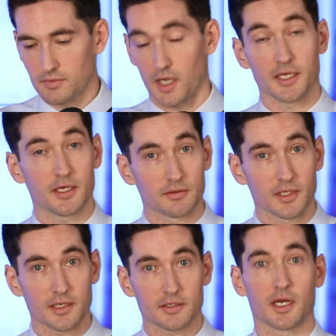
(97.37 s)
I hear
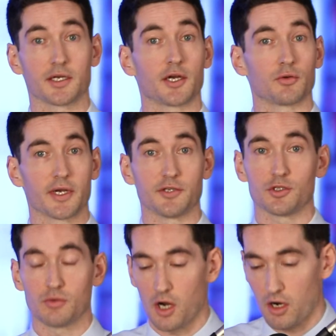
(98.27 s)
that, and I raise
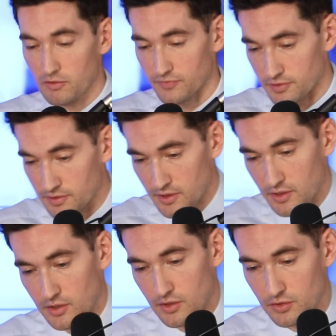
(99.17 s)
you Harvard,
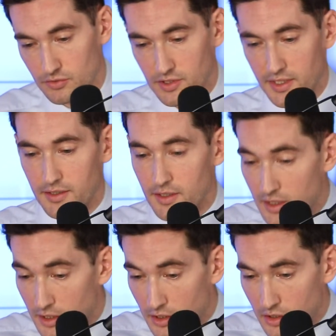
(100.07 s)
who said
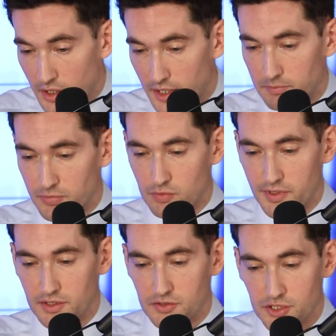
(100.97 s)

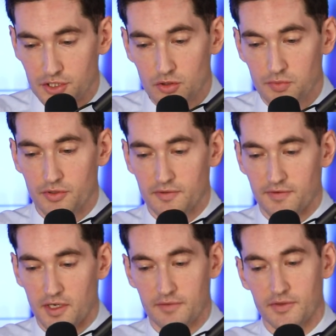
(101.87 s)
between
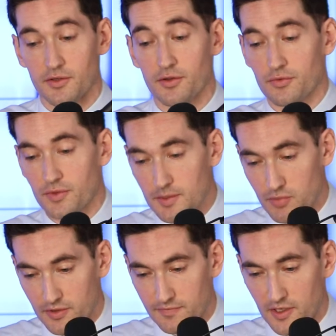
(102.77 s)
0.5 and
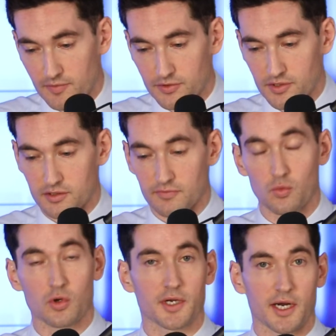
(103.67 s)
3.5% of
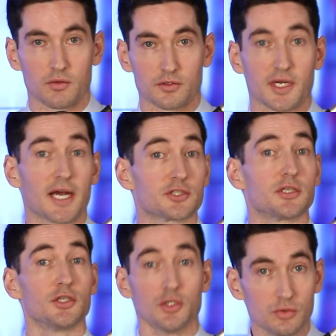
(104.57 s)
work hours
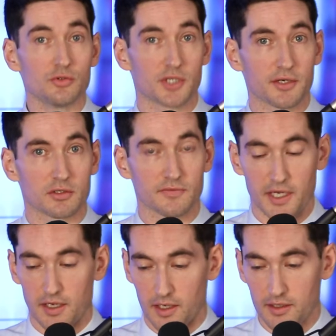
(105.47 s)
actually use generative
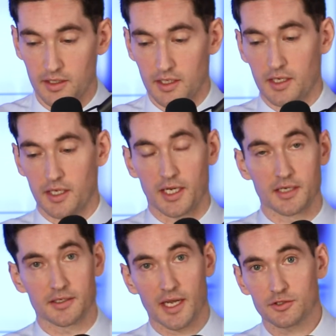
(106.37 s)
AI,
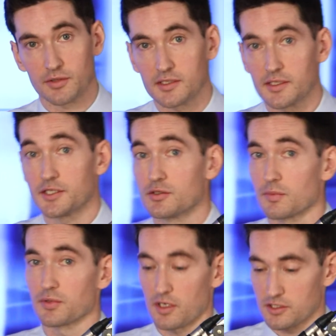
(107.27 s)
and that translates to
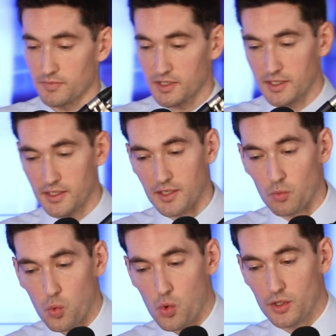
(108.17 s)
approximately a
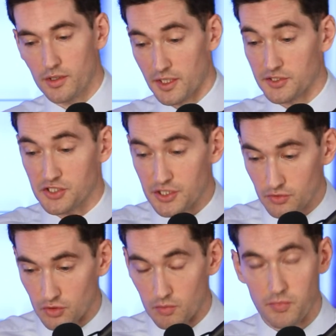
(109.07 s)

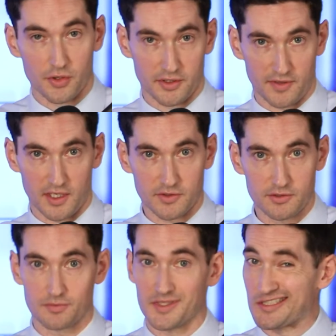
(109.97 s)

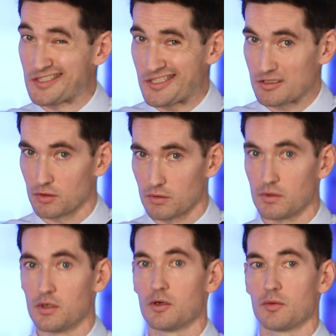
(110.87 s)

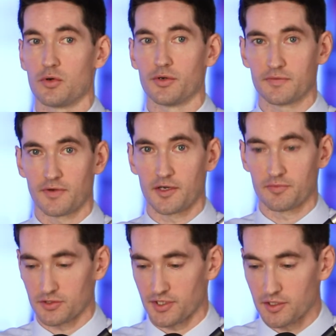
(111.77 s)

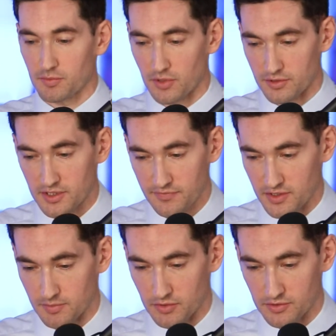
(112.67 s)
0.5%
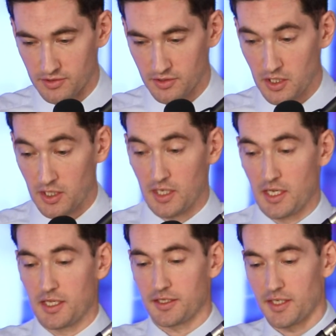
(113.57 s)
productivity boost.
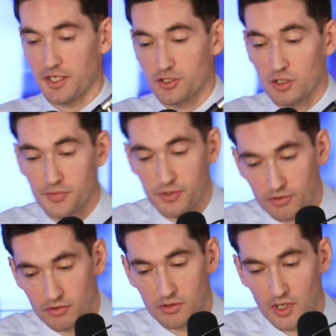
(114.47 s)
The National
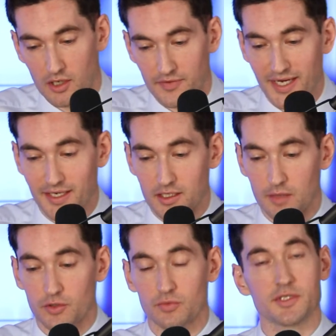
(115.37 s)
Bureau of
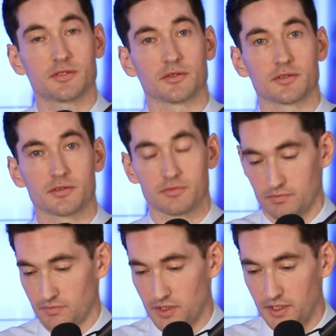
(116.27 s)
Economic Research
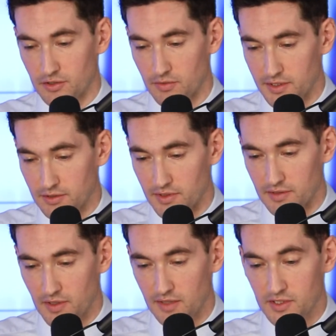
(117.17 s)
in
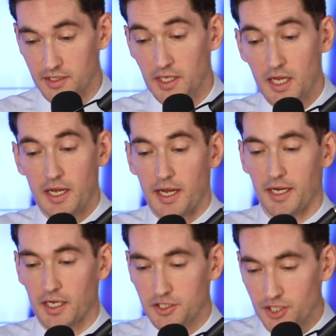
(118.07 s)
2025 said
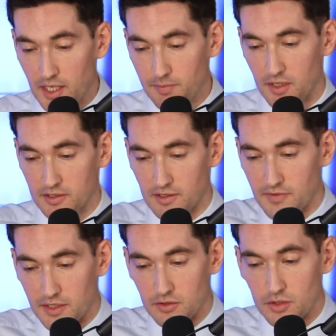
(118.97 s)
AI chatbots have
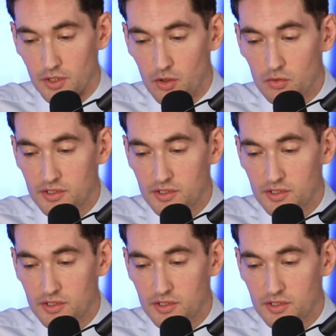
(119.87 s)
had no